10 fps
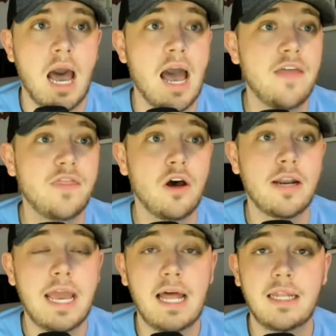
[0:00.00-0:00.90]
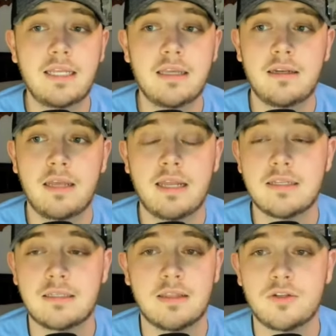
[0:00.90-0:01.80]
I thought Elliott and
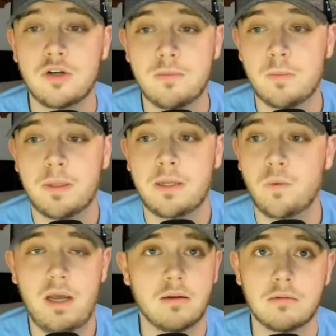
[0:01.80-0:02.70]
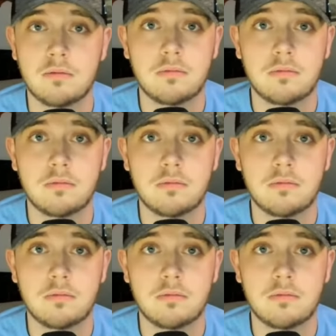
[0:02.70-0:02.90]
Seth Trimble played well.